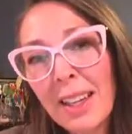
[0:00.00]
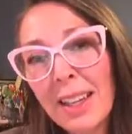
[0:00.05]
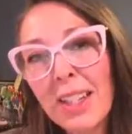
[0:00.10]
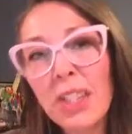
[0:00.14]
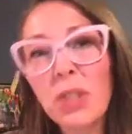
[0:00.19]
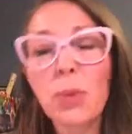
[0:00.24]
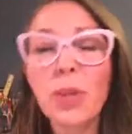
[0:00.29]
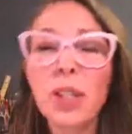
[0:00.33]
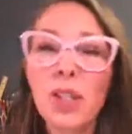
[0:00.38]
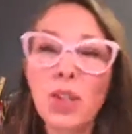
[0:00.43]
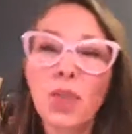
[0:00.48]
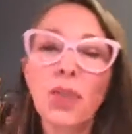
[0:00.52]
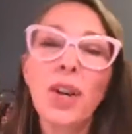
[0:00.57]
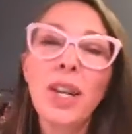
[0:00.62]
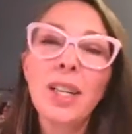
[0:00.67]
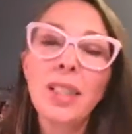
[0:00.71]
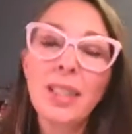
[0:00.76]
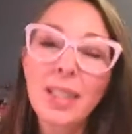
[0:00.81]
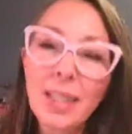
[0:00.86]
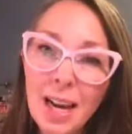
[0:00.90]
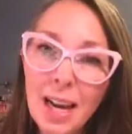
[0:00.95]
his rich
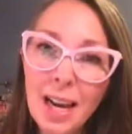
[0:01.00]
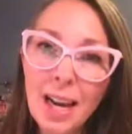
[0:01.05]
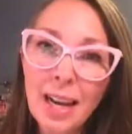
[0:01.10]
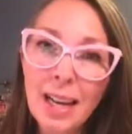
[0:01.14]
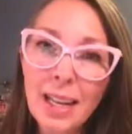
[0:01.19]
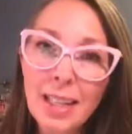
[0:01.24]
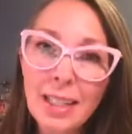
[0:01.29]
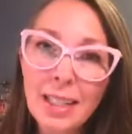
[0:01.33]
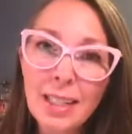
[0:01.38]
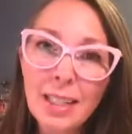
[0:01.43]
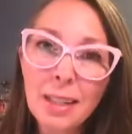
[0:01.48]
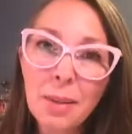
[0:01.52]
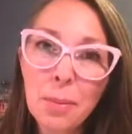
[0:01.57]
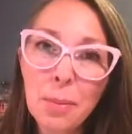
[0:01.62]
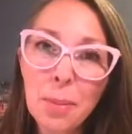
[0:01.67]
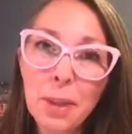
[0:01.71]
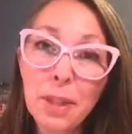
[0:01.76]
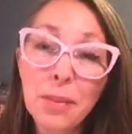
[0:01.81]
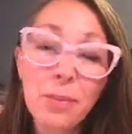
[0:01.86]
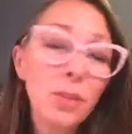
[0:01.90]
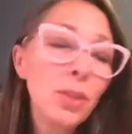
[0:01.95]
friend died.
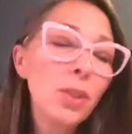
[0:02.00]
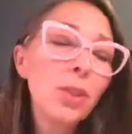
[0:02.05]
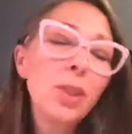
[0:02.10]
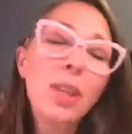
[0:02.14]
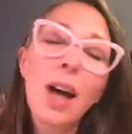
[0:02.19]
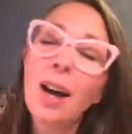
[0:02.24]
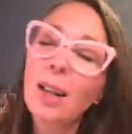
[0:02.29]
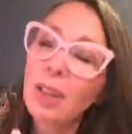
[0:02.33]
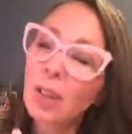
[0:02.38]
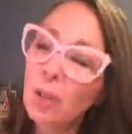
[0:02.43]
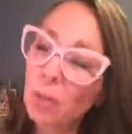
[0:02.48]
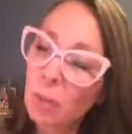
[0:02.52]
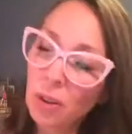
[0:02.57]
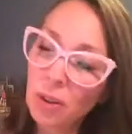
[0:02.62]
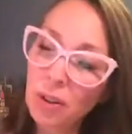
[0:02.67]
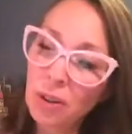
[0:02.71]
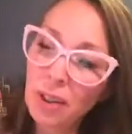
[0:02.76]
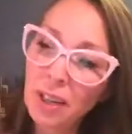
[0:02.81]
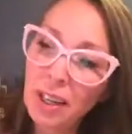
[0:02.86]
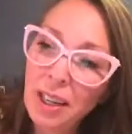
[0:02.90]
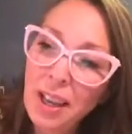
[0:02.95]
But not to
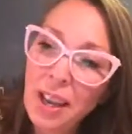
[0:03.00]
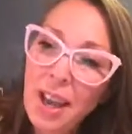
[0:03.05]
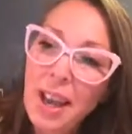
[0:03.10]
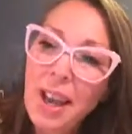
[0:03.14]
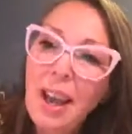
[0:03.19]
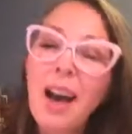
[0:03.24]
worry,